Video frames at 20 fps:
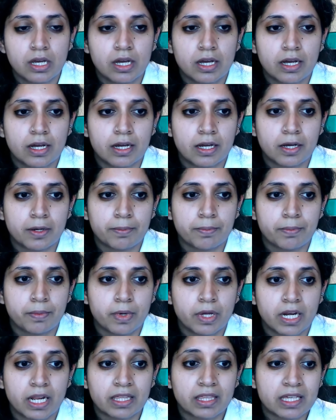Um,
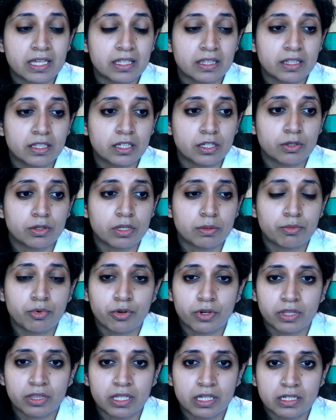and I think you know an
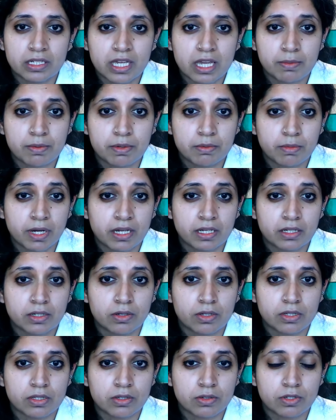important thing to keep in mind
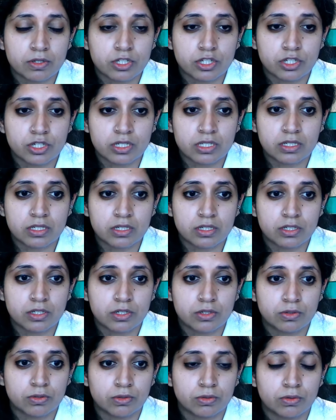also is just
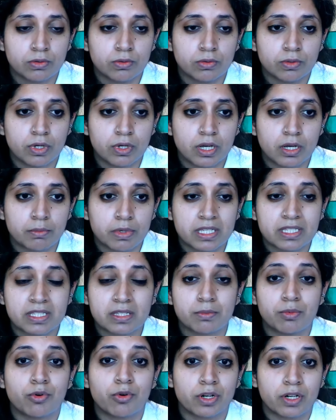to uh, be
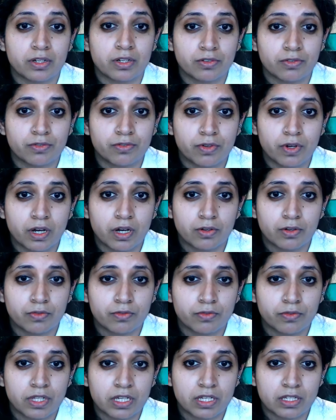supportive of
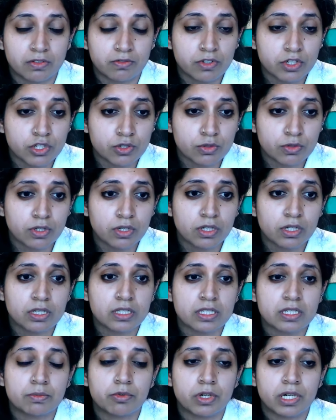the individual and
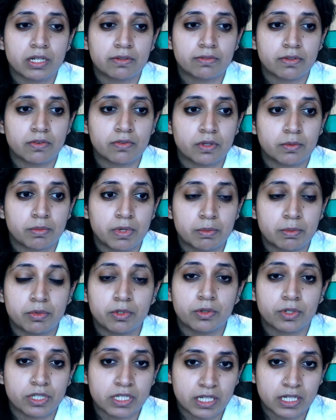mm-hmm. supportive of the people
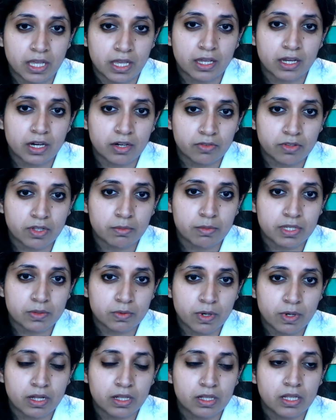who are taking care of them as
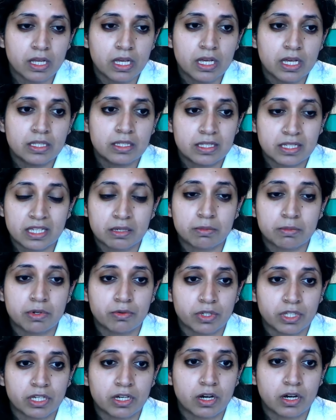well. This can be
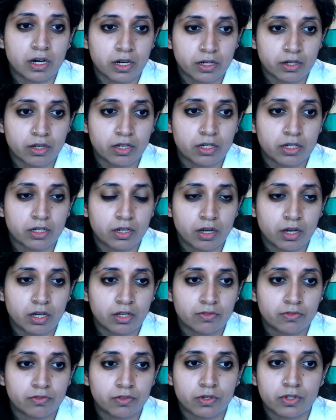really hard on on
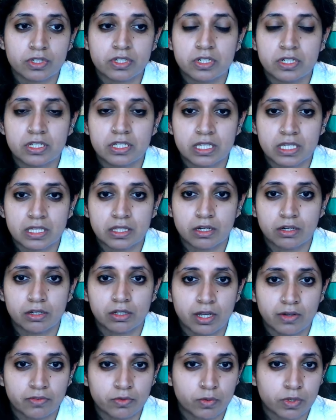folks to see their
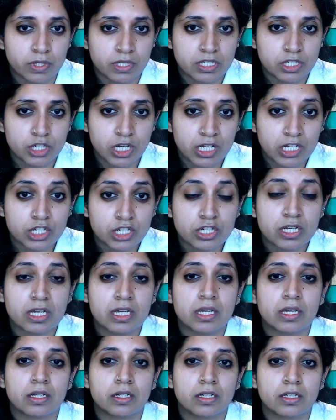loved ones
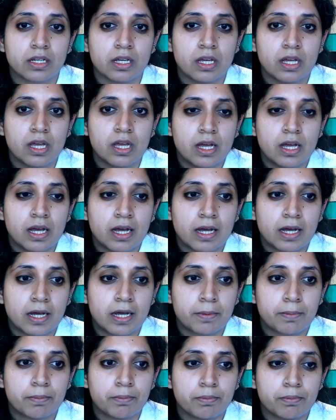changing and
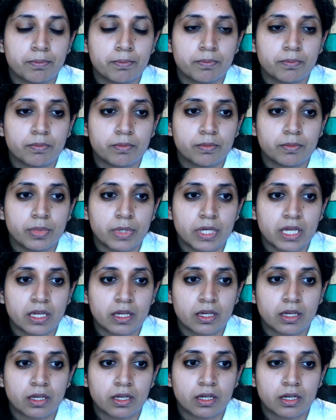um,
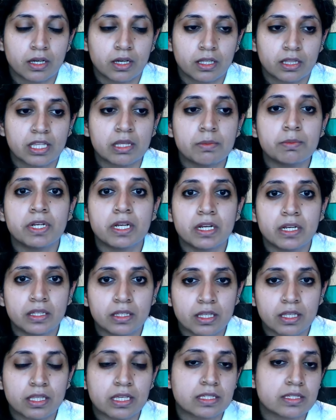being uh, limited in
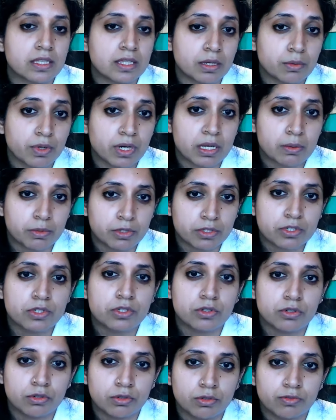the things that they were able to
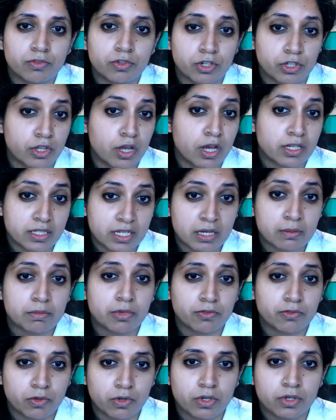do for a long time
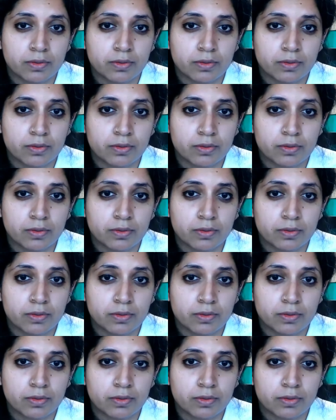before.